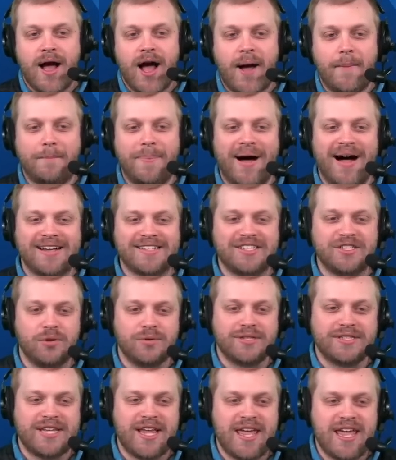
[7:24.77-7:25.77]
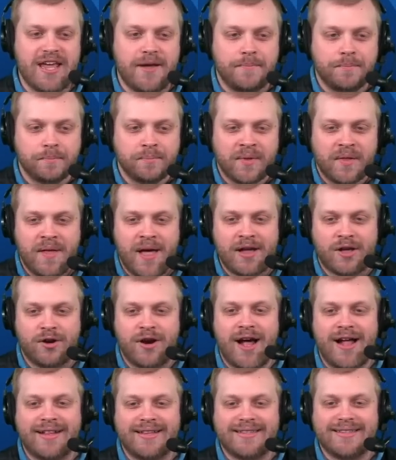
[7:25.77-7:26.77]
Apostle T. Like or
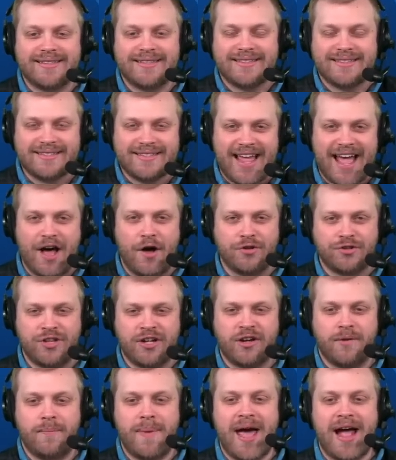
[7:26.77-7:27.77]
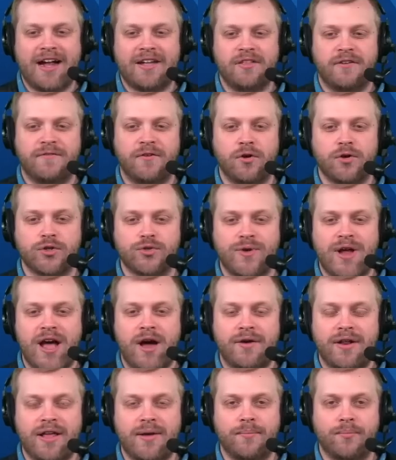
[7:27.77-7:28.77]
not, Dallas take a back in the first
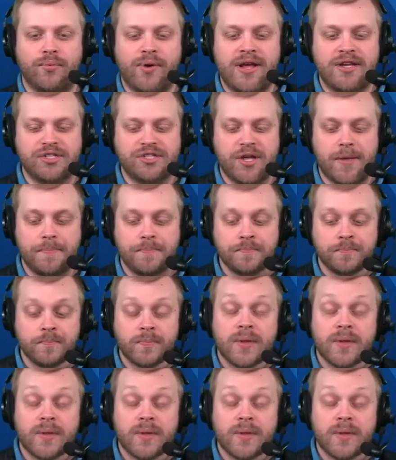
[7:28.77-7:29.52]
round. Embrace it.